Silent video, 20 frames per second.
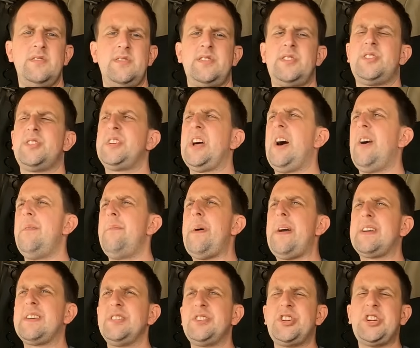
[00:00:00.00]
So I'm
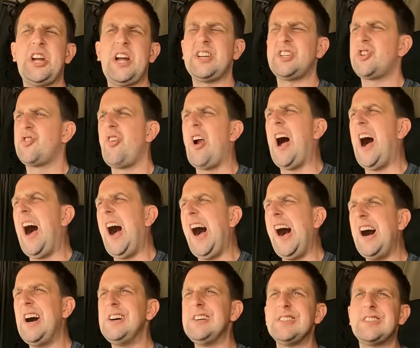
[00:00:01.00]
back at
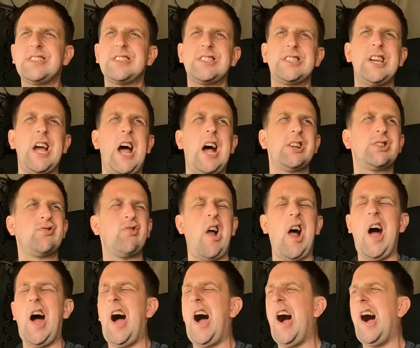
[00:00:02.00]
Chatteris.
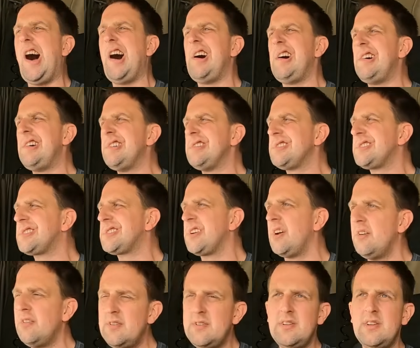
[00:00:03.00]

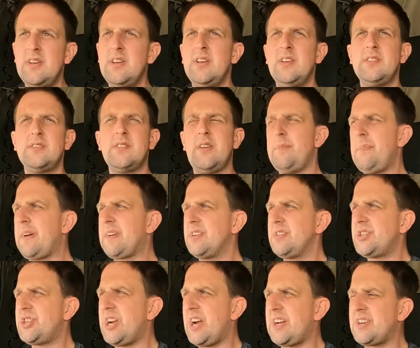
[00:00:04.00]
Chatteris! So I'm back
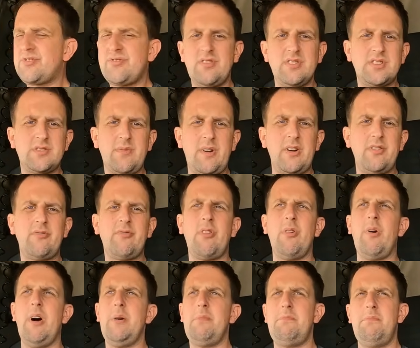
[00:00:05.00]
at Chatteris where I
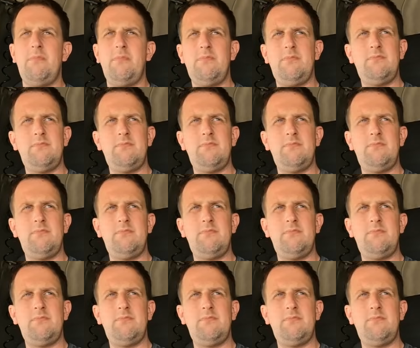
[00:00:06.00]
grew up.